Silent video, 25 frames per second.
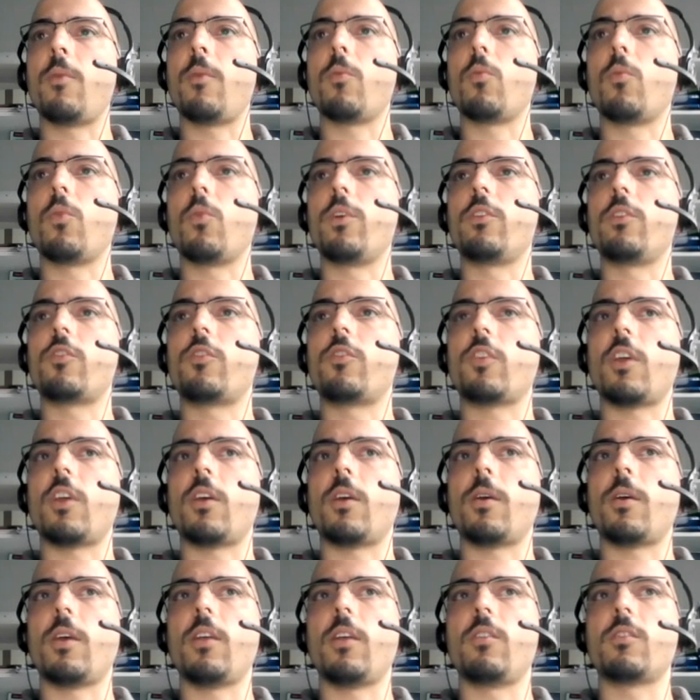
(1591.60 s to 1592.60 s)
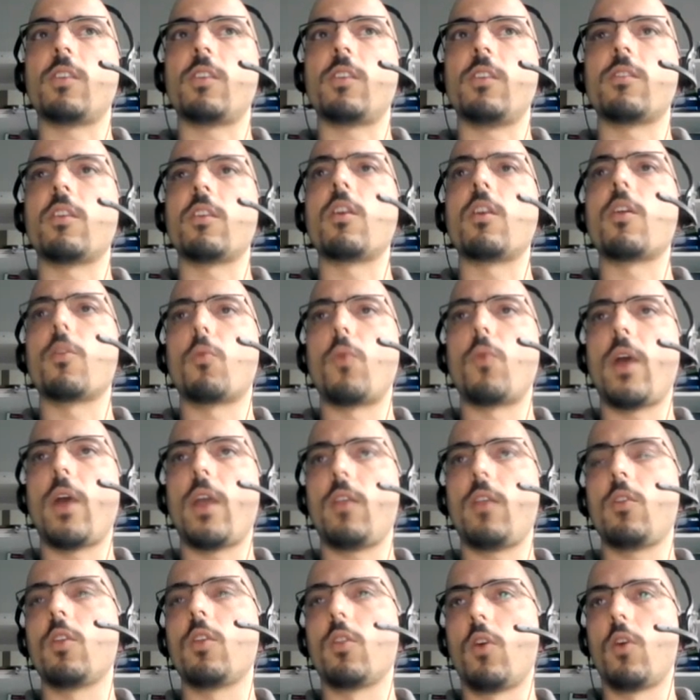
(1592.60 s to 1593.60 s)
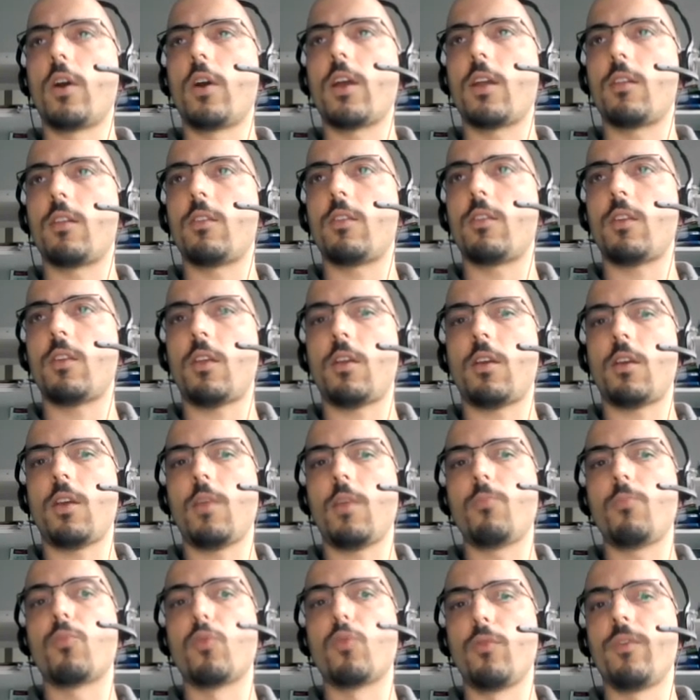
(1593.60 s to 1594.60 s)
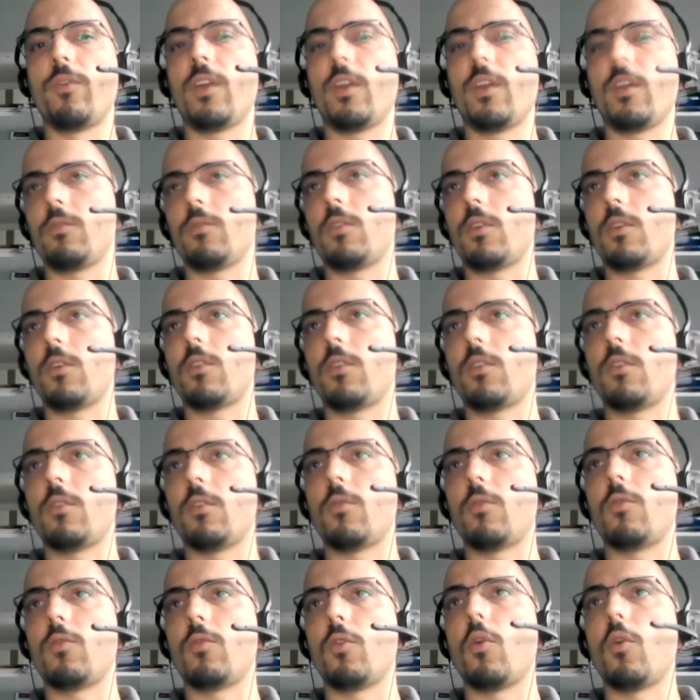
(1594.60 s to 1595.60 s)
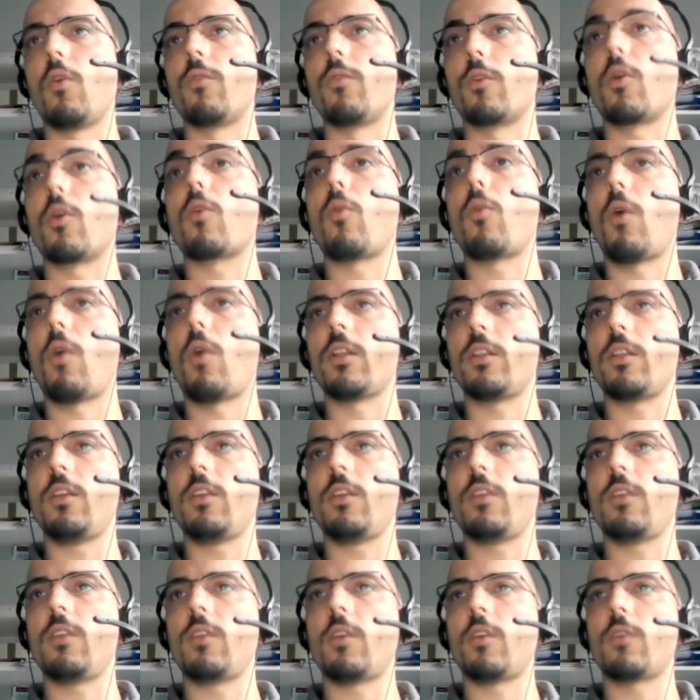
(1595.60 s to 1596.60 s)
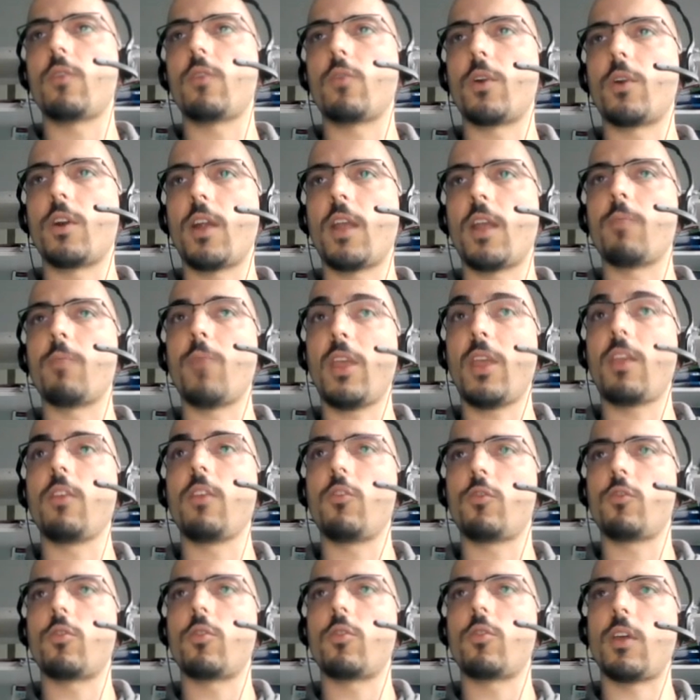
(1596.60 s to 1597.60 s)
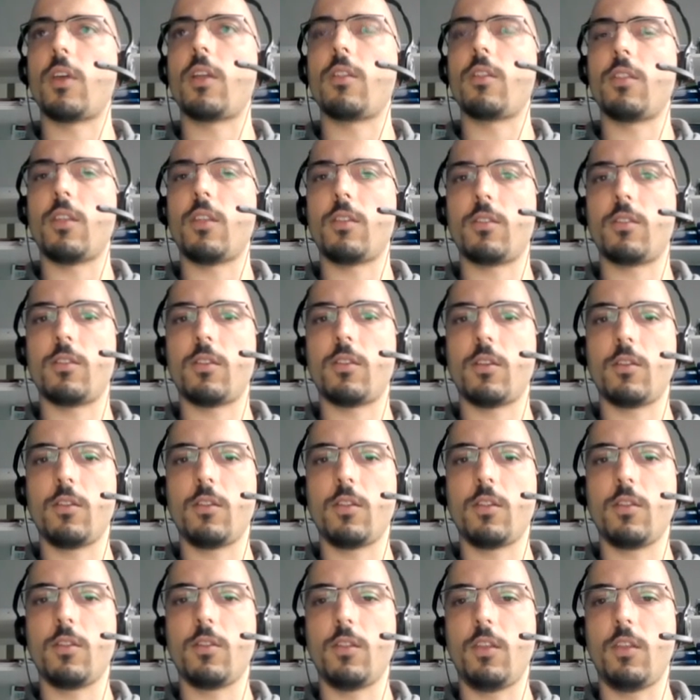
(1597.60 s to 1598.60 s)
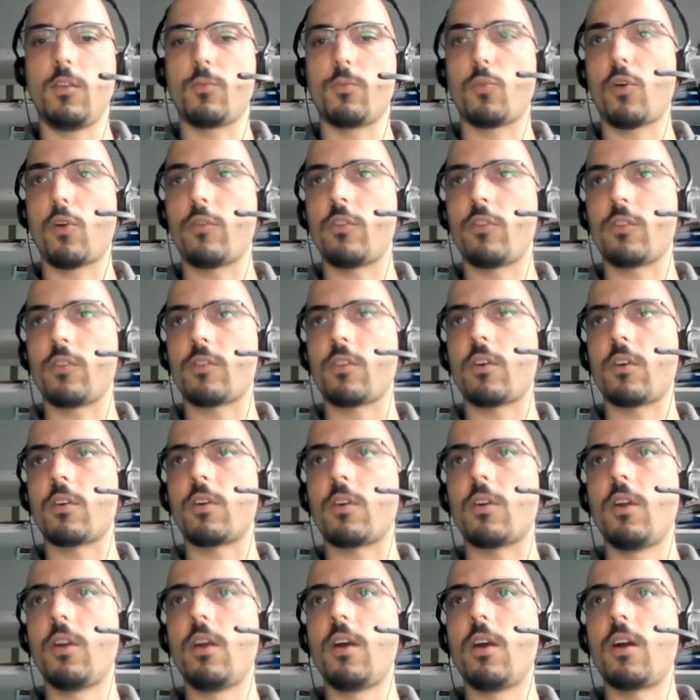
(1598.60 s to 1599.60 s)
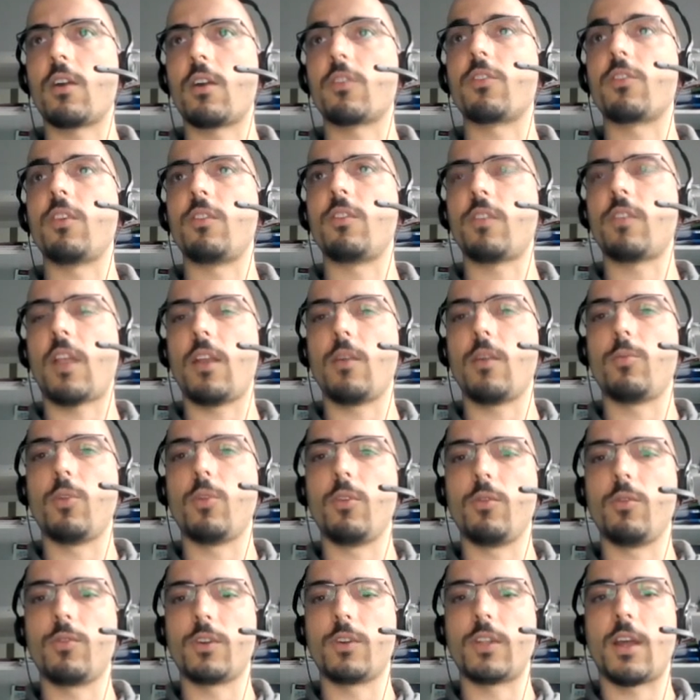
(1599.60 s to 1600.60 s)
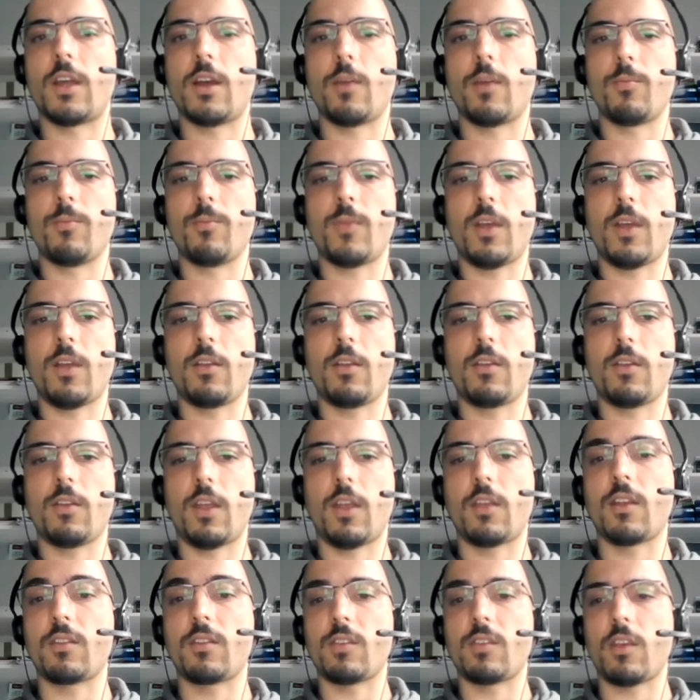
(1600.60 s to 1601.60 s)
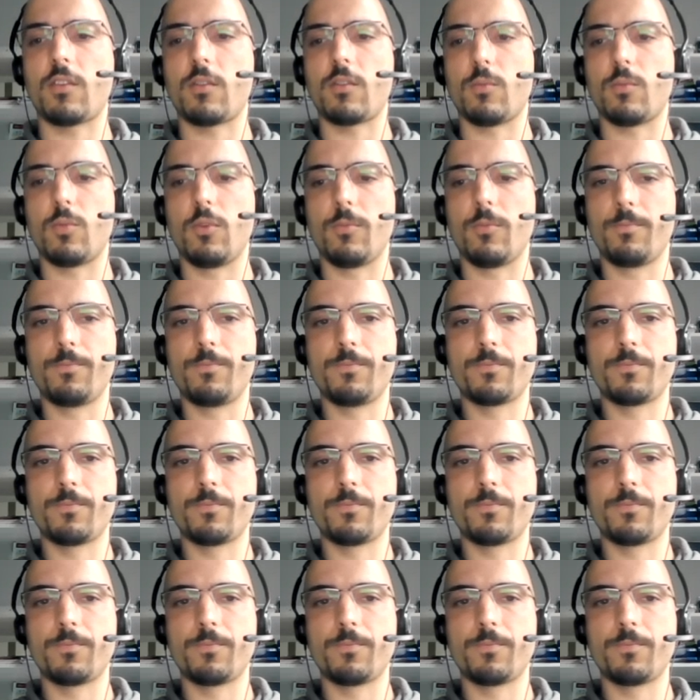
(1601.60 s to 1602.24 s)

which is another way to look at improving the overall quality of software and making sure that these projects are sustainable over time and accessible.